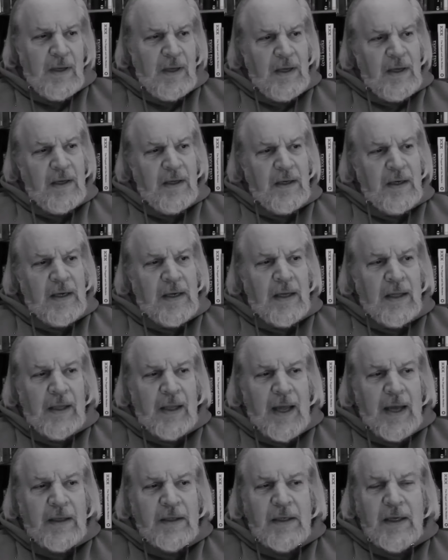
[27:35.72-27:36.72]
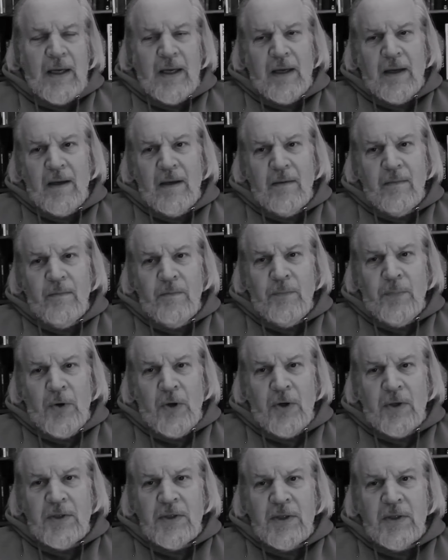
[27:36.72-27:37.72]
in collecting
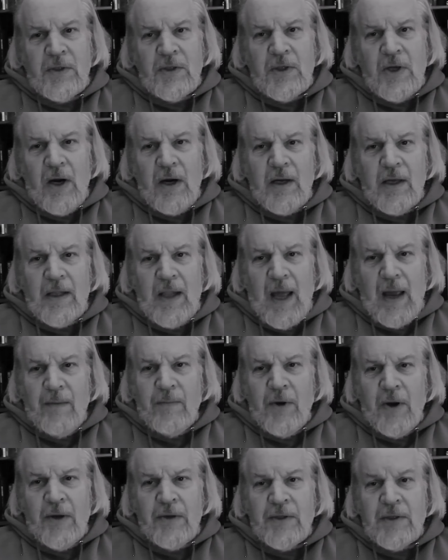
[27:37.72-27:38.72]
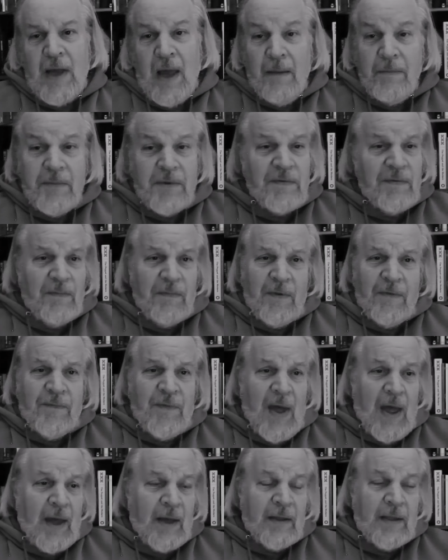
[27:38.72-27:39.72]
books and starting libraries comes from the
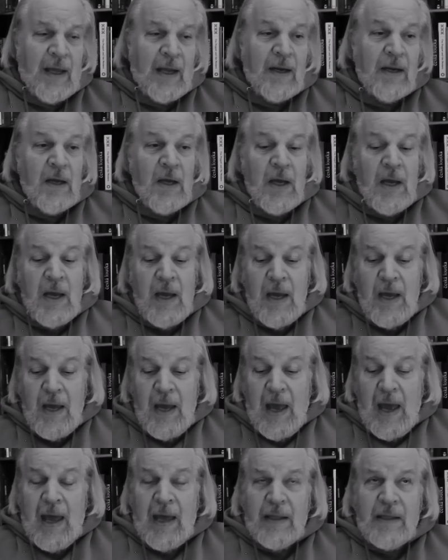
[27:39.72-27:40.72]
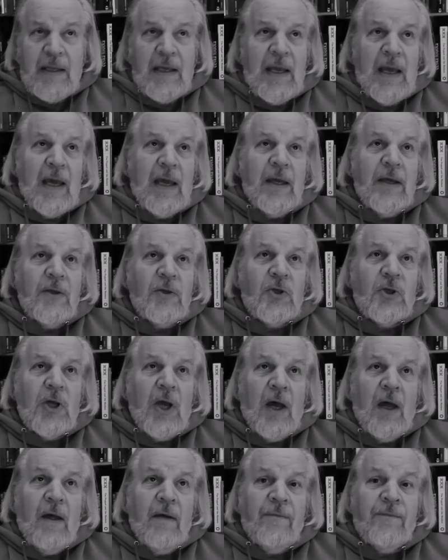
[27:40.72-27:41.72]
fact that at the
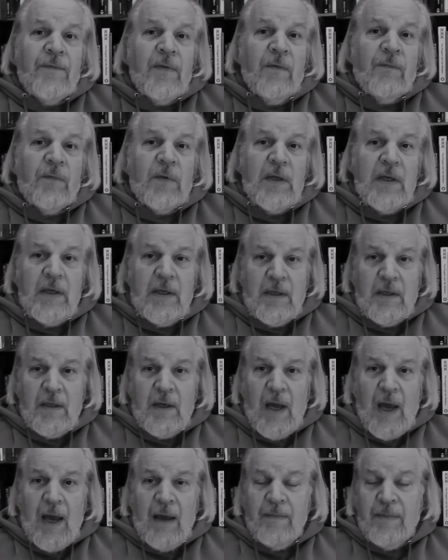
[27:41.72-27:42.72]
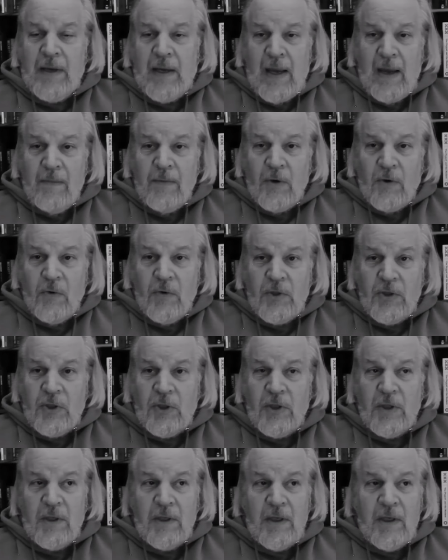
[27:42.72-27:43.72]
age of 15, I became a
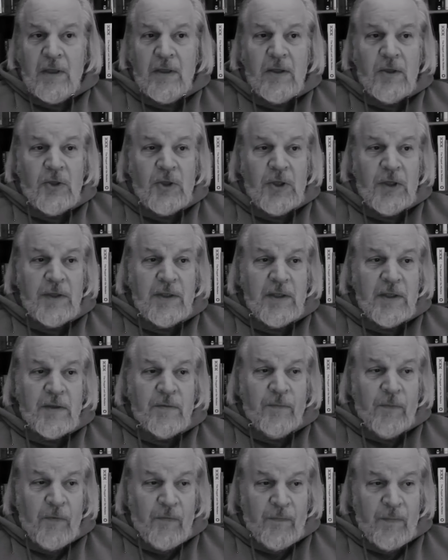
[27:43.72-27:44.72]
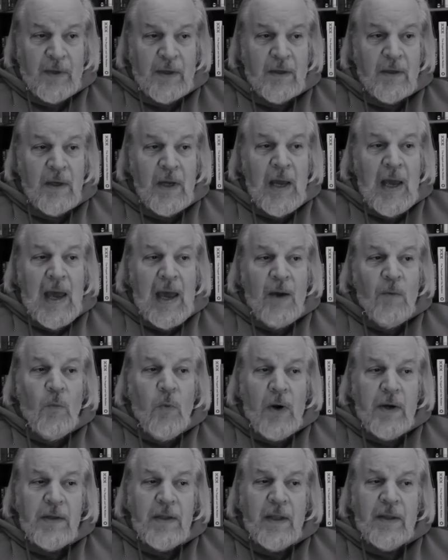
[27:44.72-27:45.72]
Christian in the Jesus movement. And
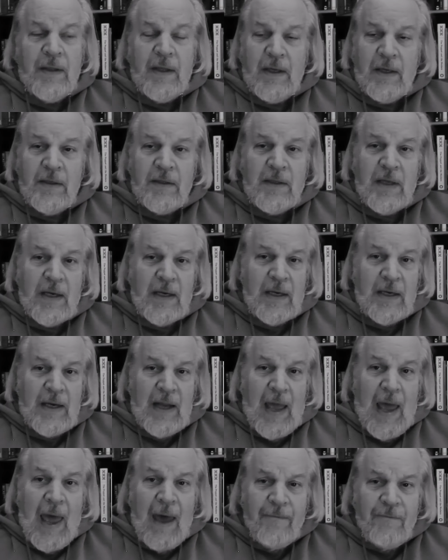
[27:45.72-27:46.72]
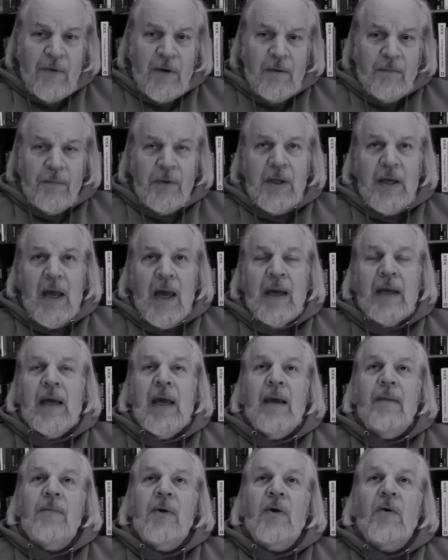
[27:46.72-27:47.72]
one of the things that inevitably I
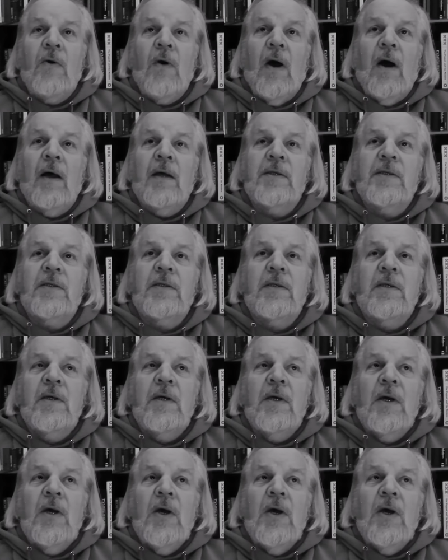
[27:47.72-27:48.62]
came across